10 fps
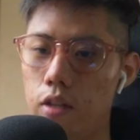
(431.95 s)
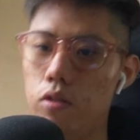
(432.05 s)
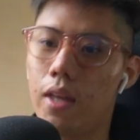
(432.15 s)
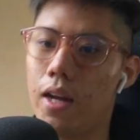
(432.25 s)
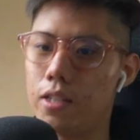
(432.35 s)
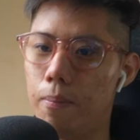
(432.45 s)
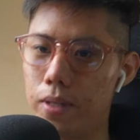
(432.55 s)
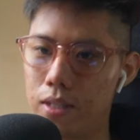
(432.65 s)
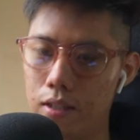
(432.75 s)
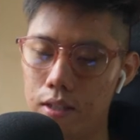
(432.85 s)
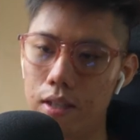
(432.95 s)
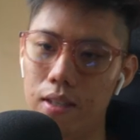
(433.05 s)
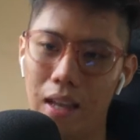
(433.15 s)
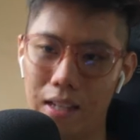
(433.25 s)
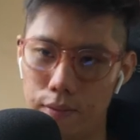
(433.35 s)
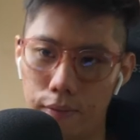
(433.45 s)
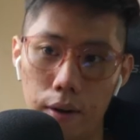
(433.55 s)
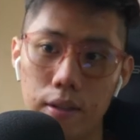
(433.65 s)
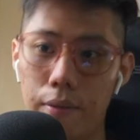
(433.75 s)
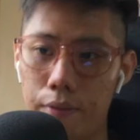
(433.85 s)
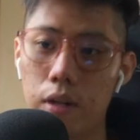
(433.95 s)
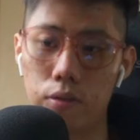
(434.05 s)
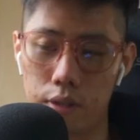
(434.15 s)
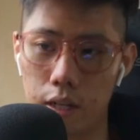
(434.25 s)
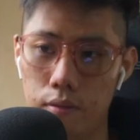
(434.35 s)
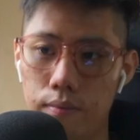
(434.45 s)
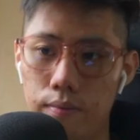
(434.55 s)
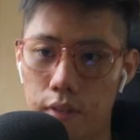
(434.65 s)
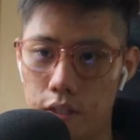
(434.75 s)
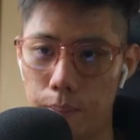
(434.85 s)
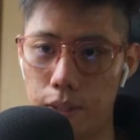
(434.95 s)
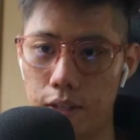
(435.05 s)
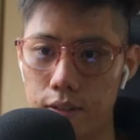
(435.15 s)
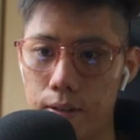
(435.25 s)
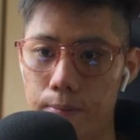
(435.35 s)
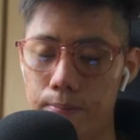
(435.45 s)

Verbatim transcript: So that is a business that is very difficult to scale. Does that make sense?